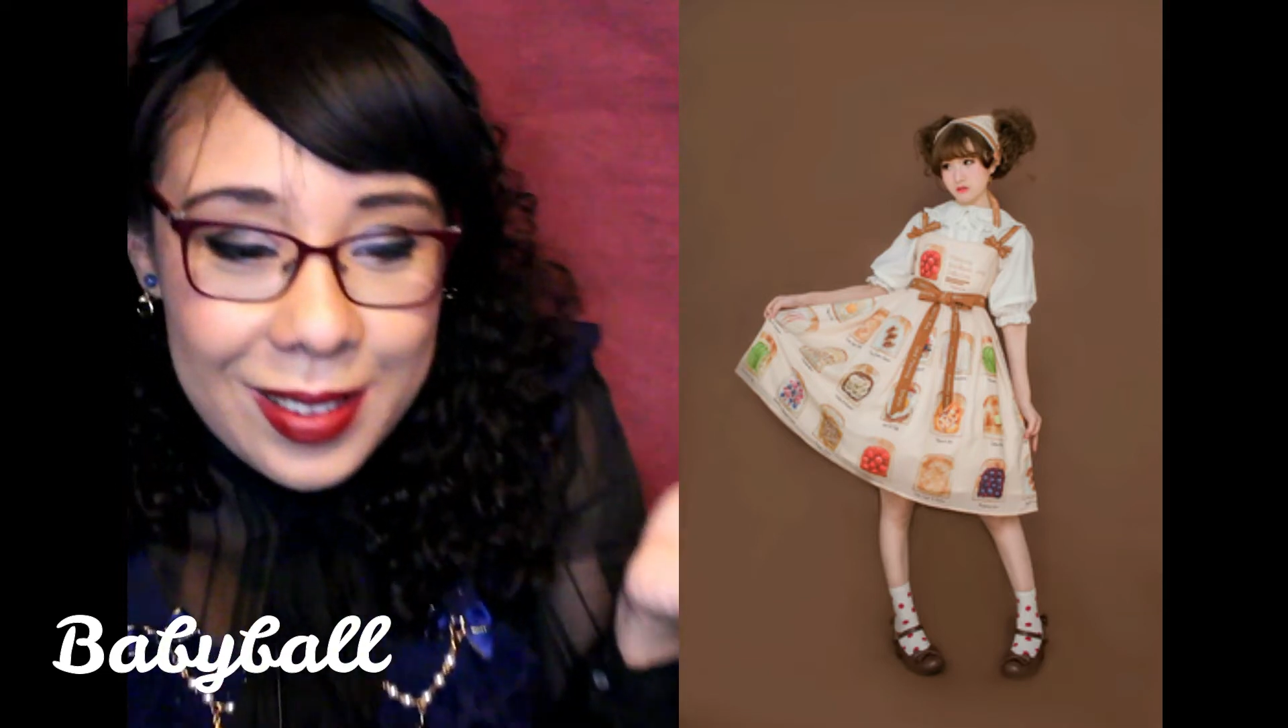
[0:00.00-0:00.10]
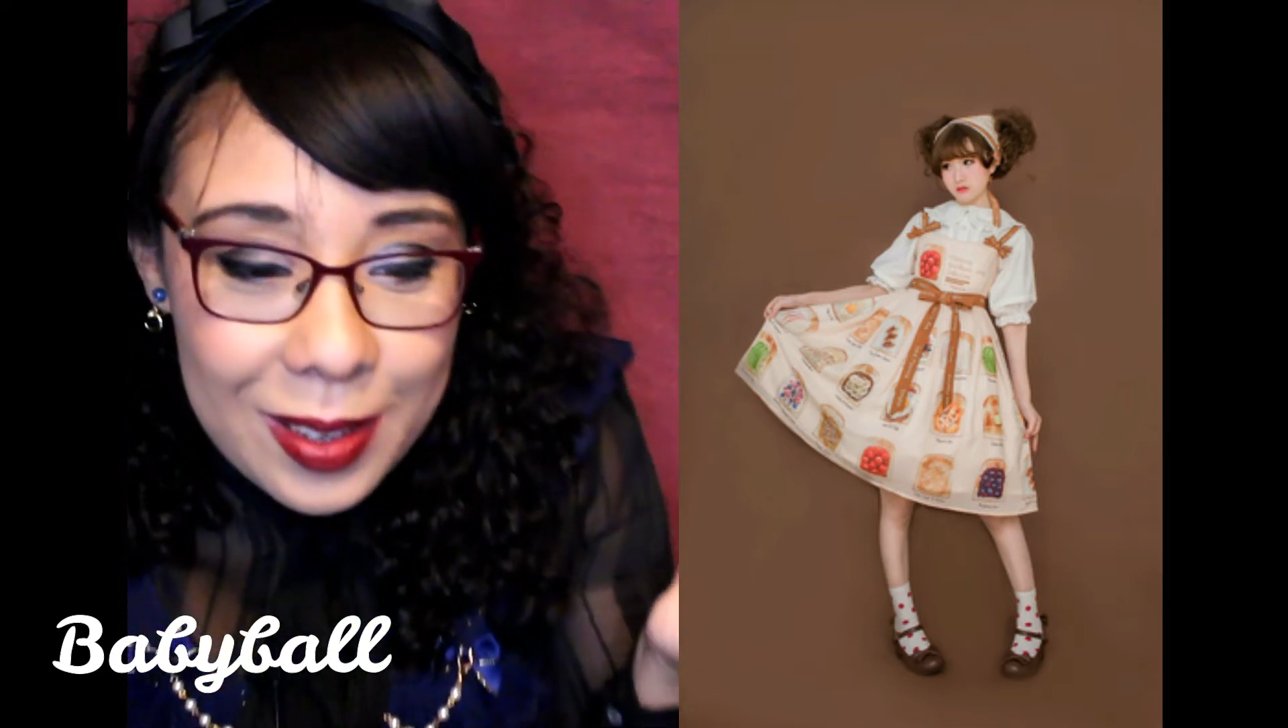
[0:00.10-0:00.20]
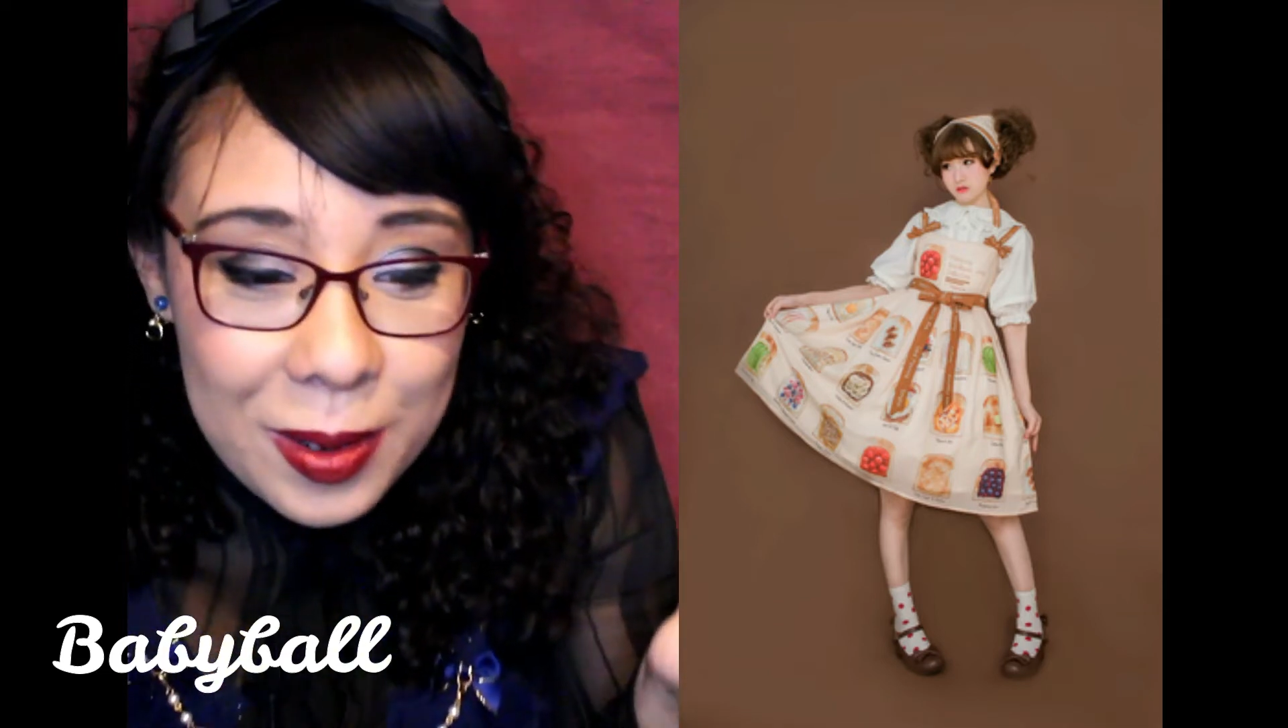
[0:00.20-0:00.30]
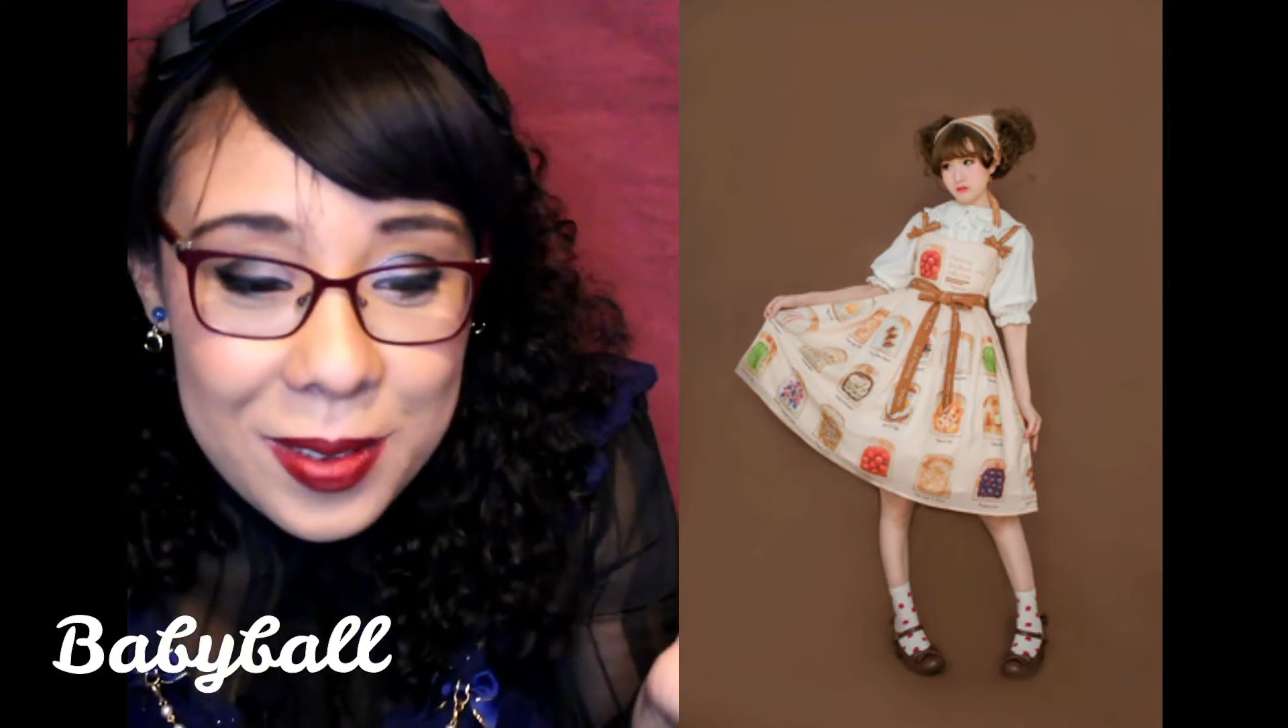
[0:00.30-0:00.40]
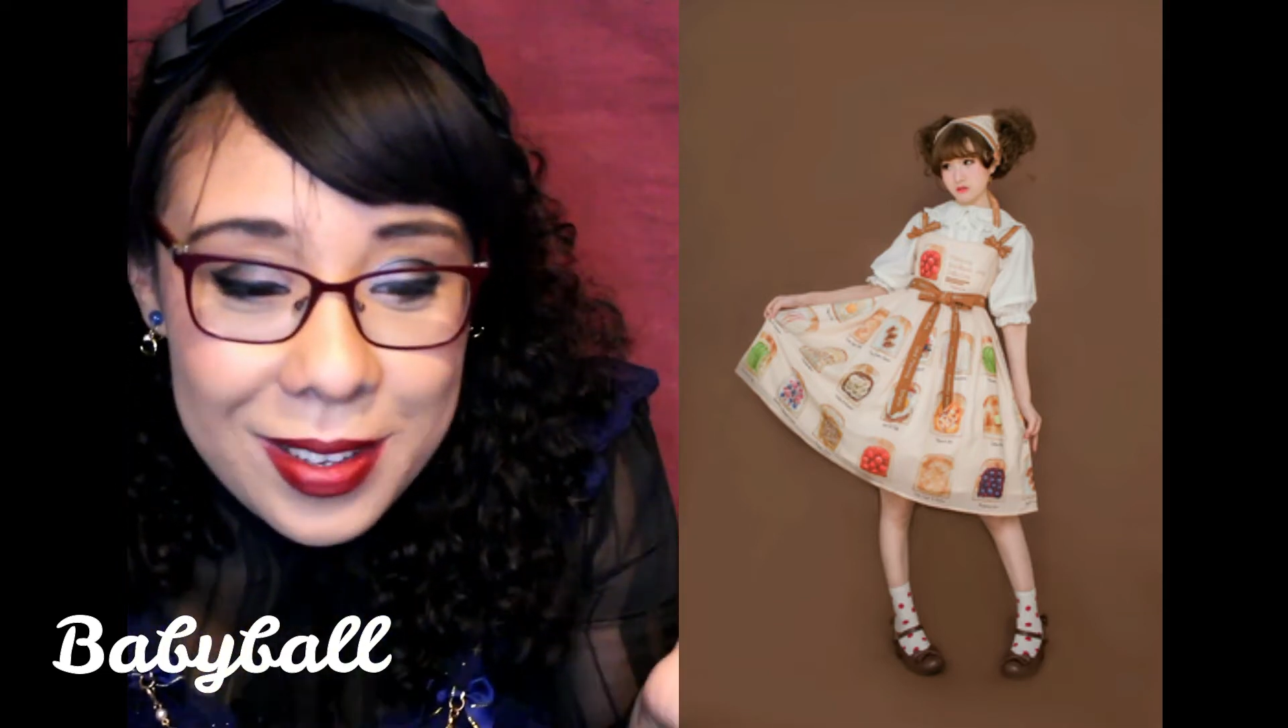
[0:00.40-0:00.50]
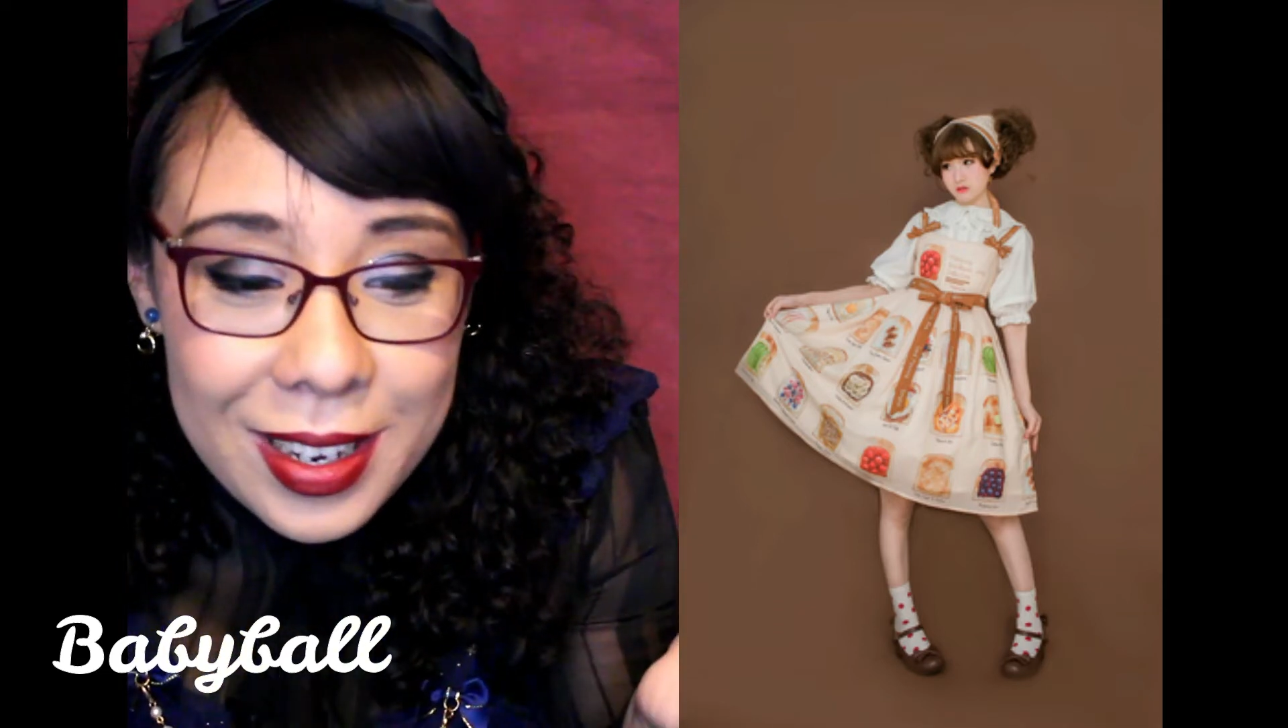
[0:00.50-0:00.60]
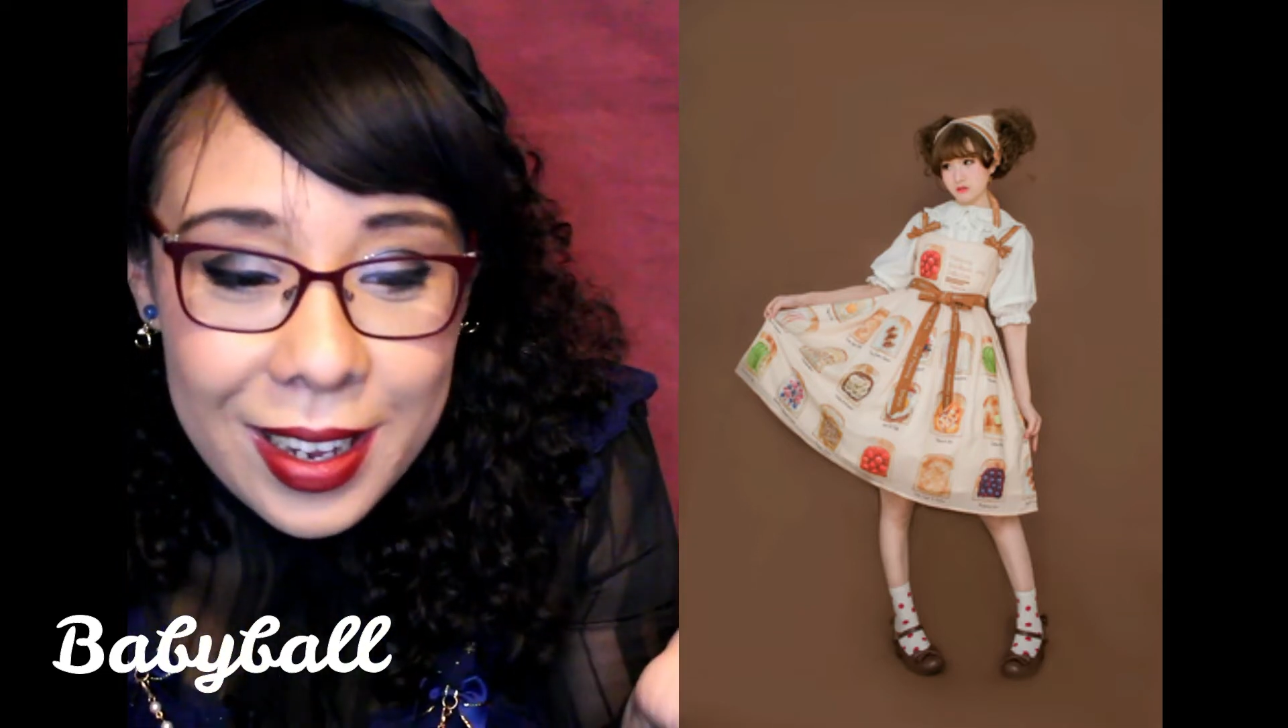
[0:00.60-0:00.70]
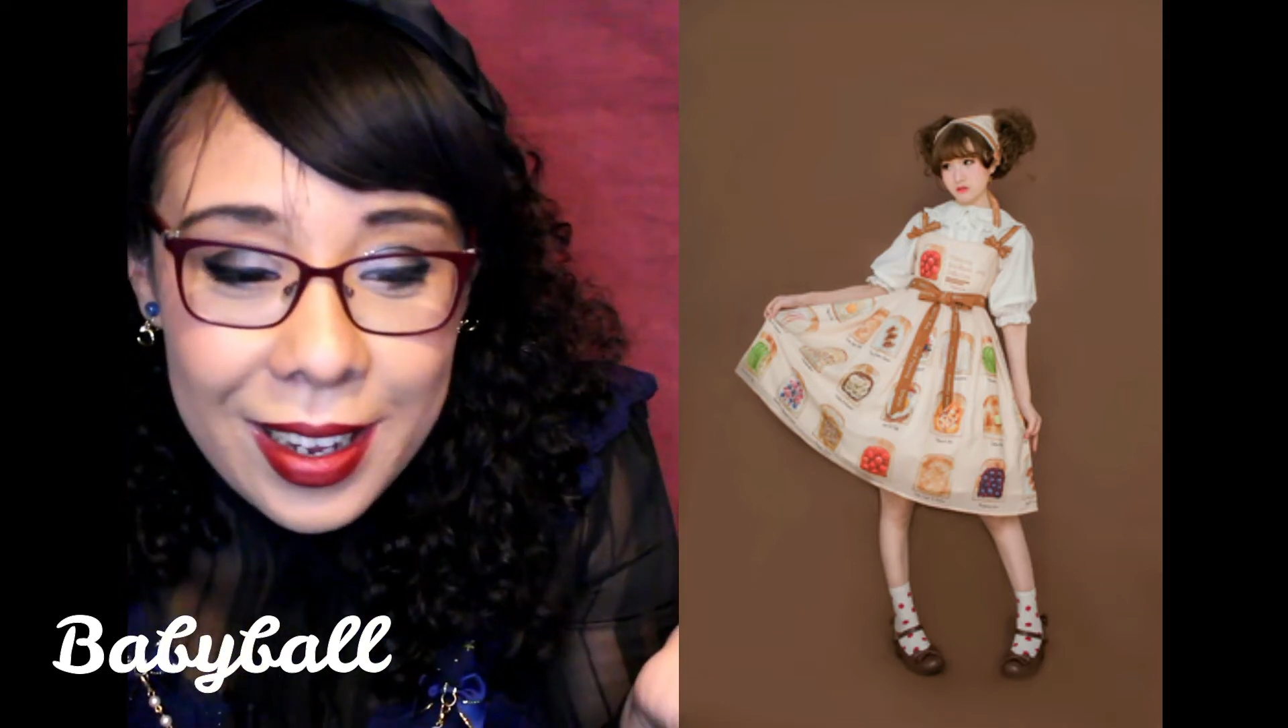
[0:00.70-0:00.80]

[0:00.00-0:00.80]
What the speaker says: toast.